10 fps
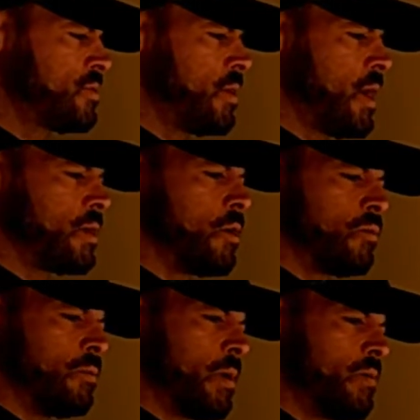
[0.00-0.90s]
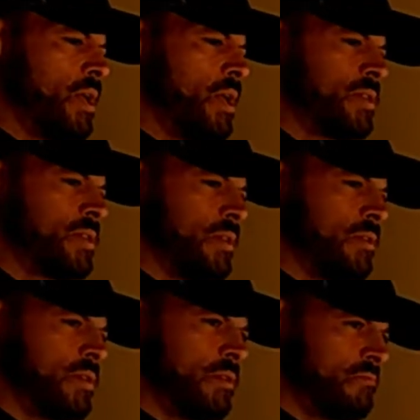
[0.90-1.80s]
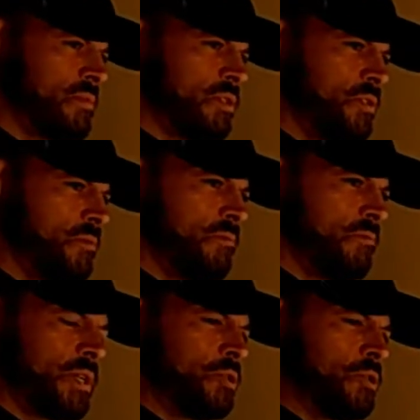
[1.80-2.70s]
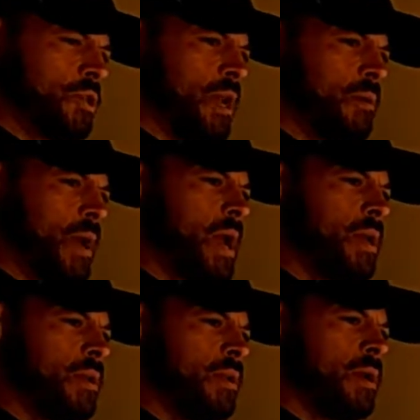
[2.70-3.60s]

So I'd go do my runs and just excruciating pain.